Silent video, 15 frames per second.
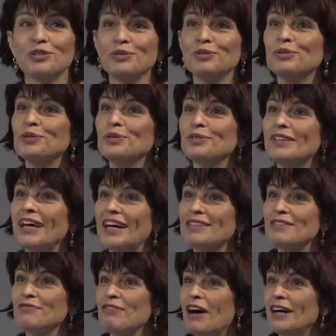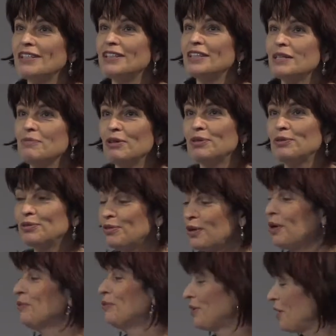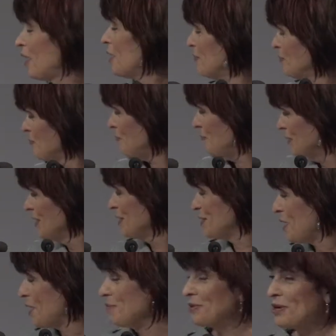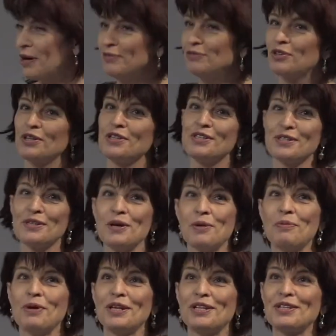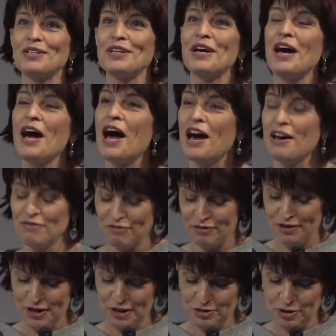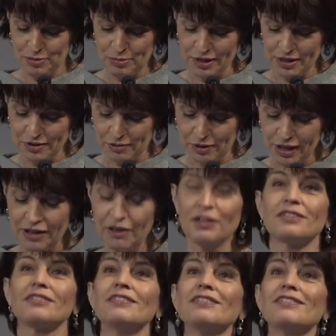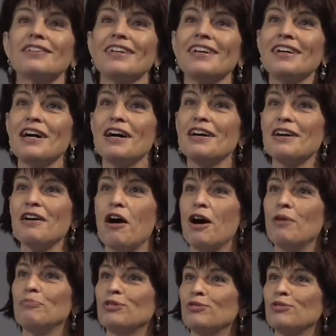to do that finally we could overcome some countries which have to be reluctant up